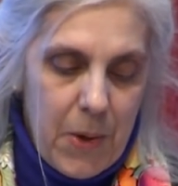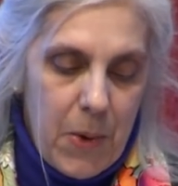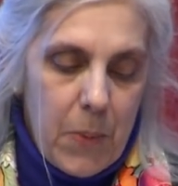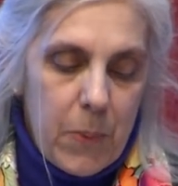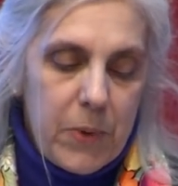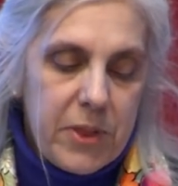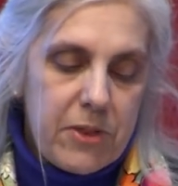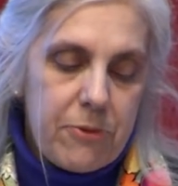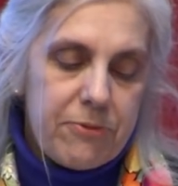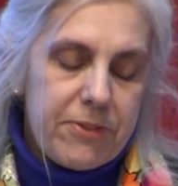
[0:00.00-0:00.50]

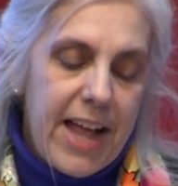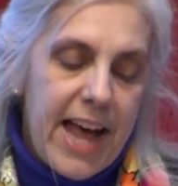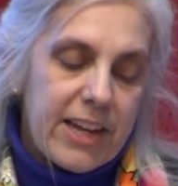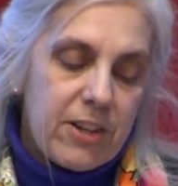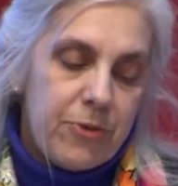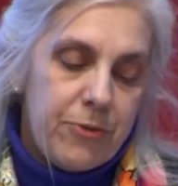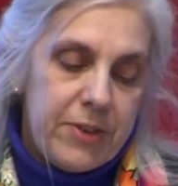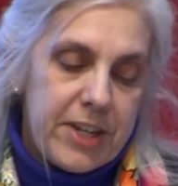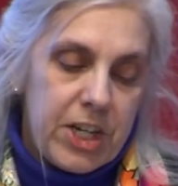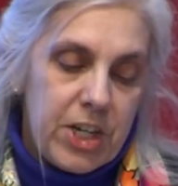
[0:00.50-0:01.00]
With the
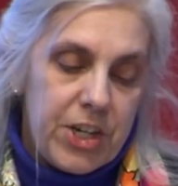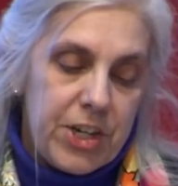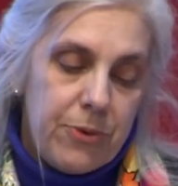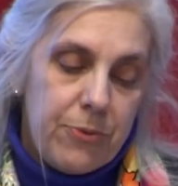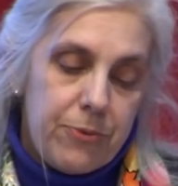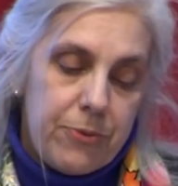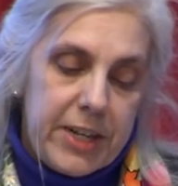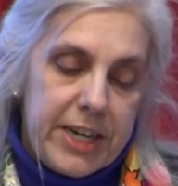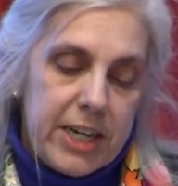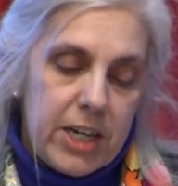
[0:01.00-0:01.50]
flash fiction
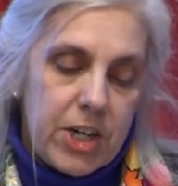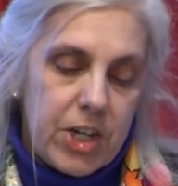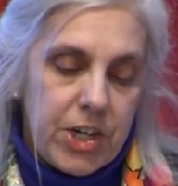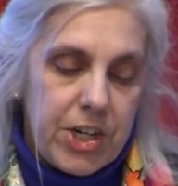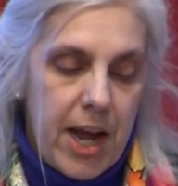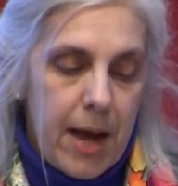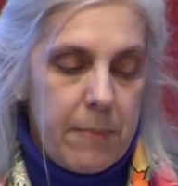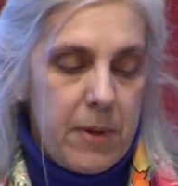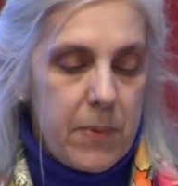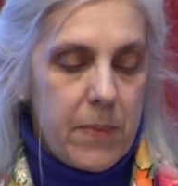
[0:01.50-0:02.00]
finished,
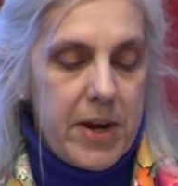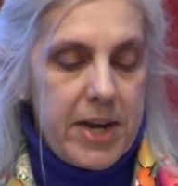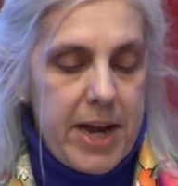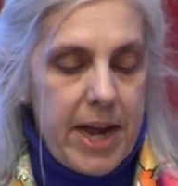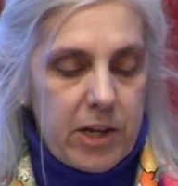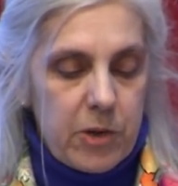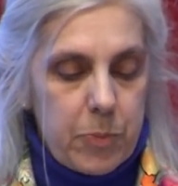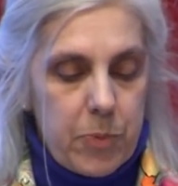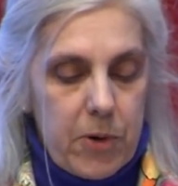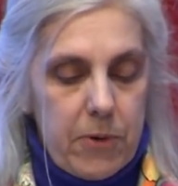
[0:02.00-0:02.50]
Hemingway
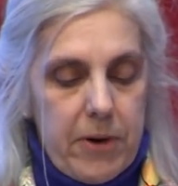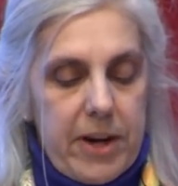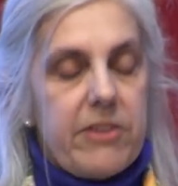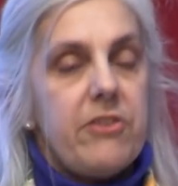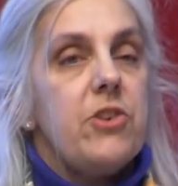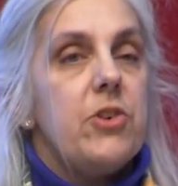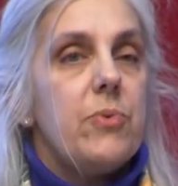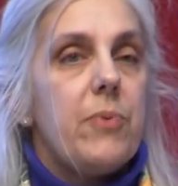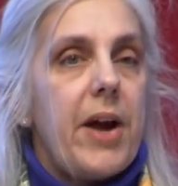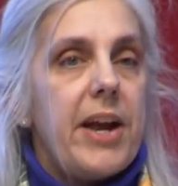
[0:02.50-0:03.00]
next
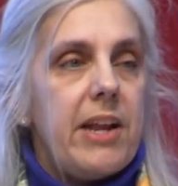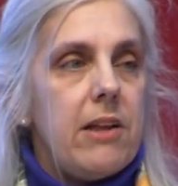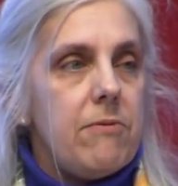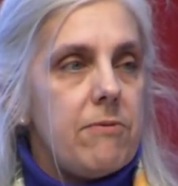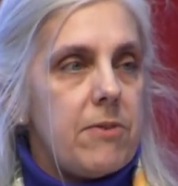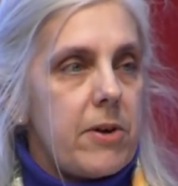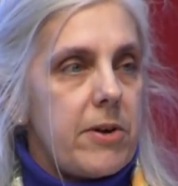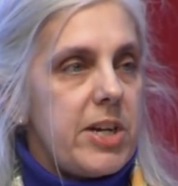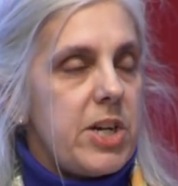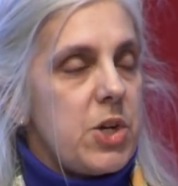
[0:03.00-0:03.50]
progressed to writing
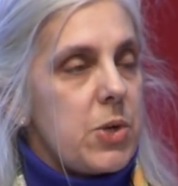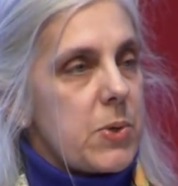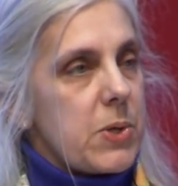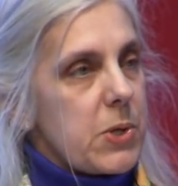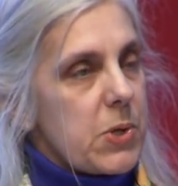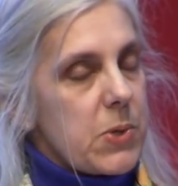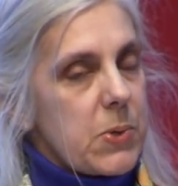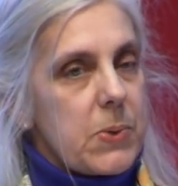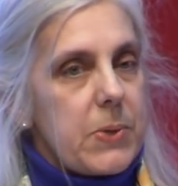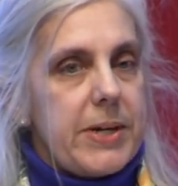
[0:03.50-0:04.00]
very short
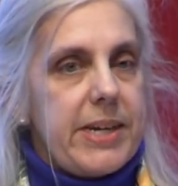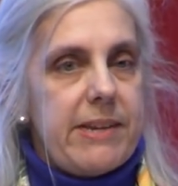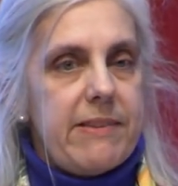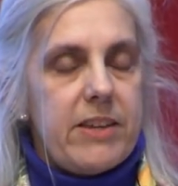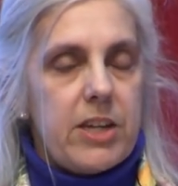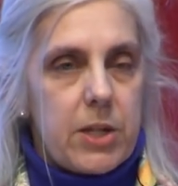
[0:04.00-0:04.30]
stories,